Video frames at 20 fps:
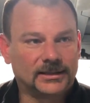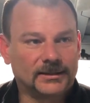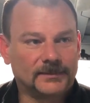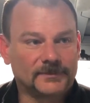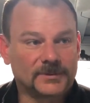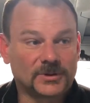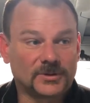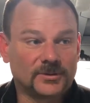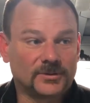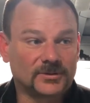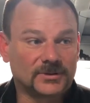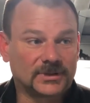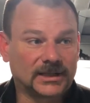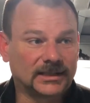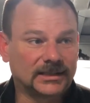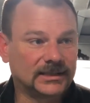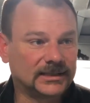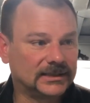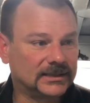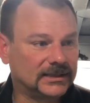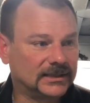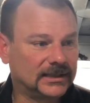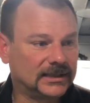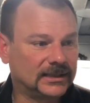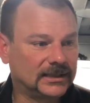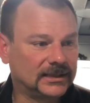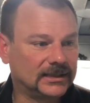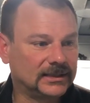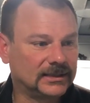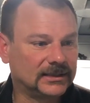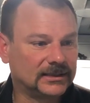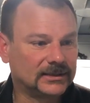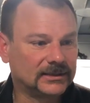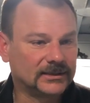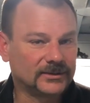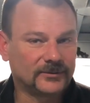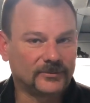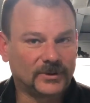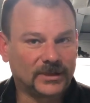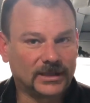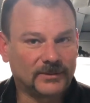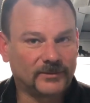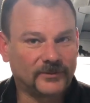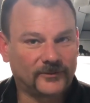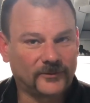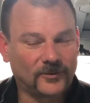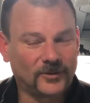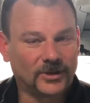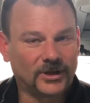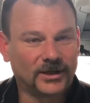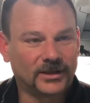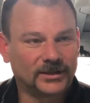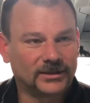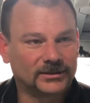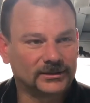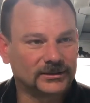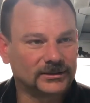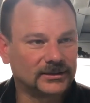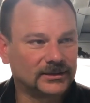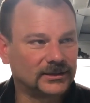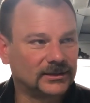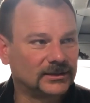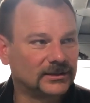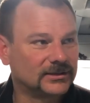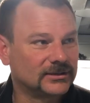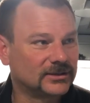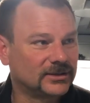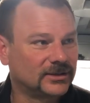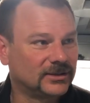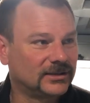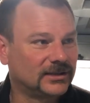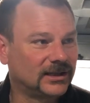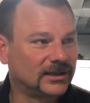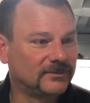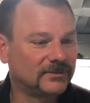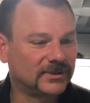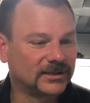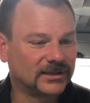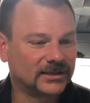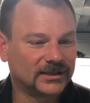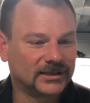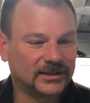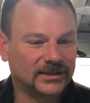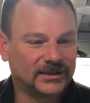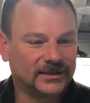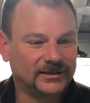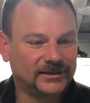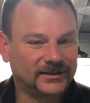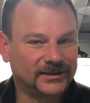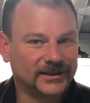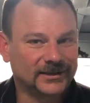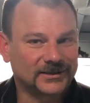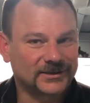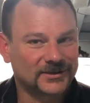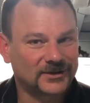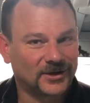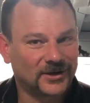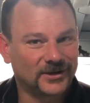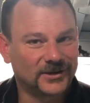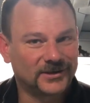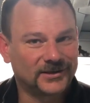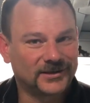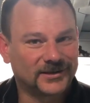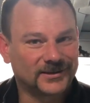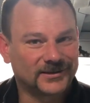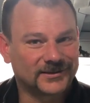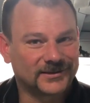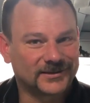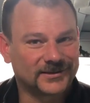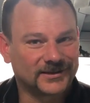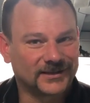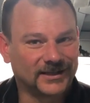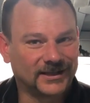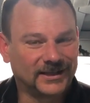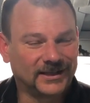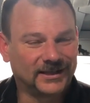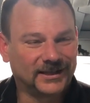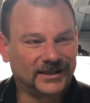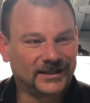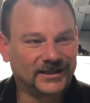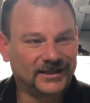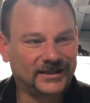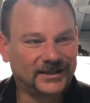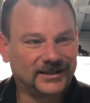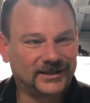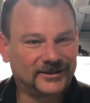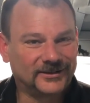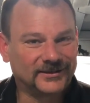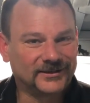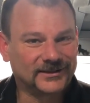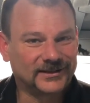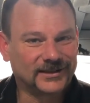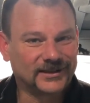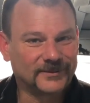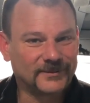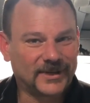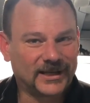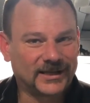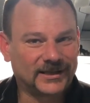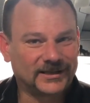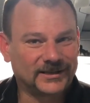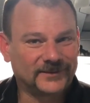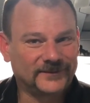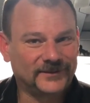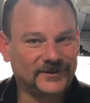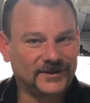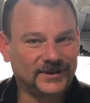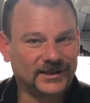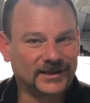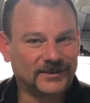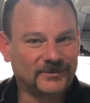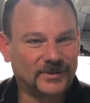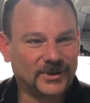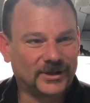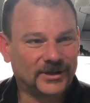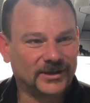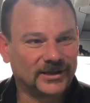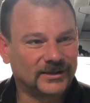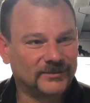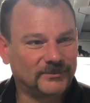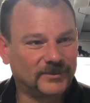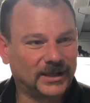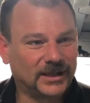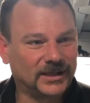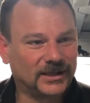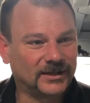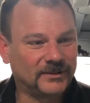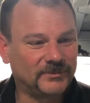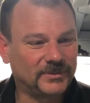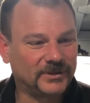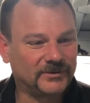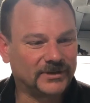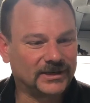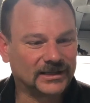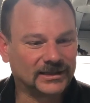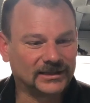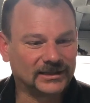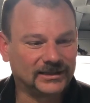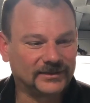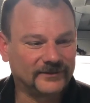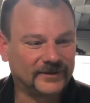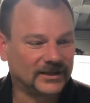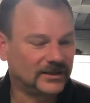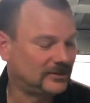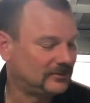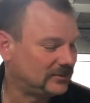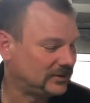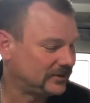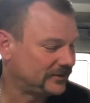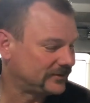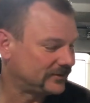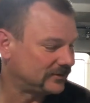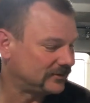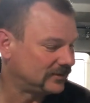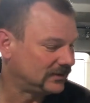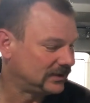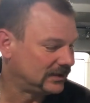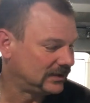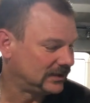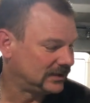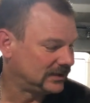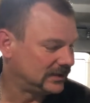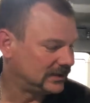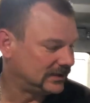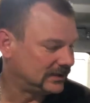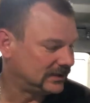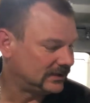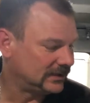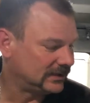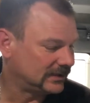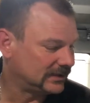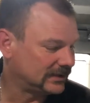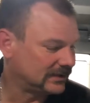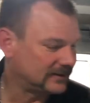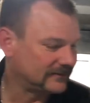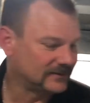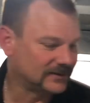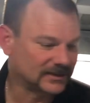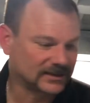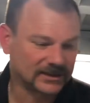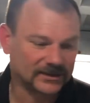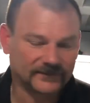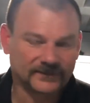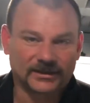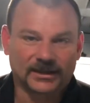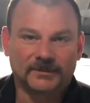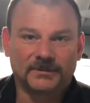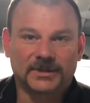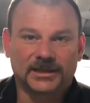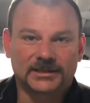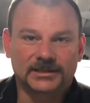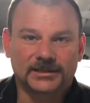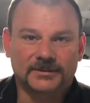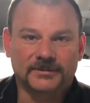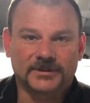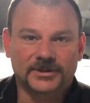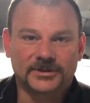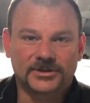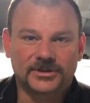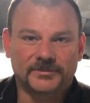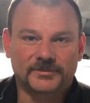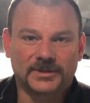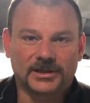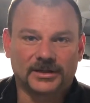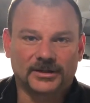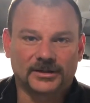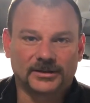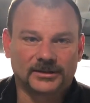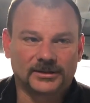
So Sunday today, the week before, is a good time to get started, because here in Kitimat, if you need a part, it might not be readily available. So that gives us enough time to get something shipped here.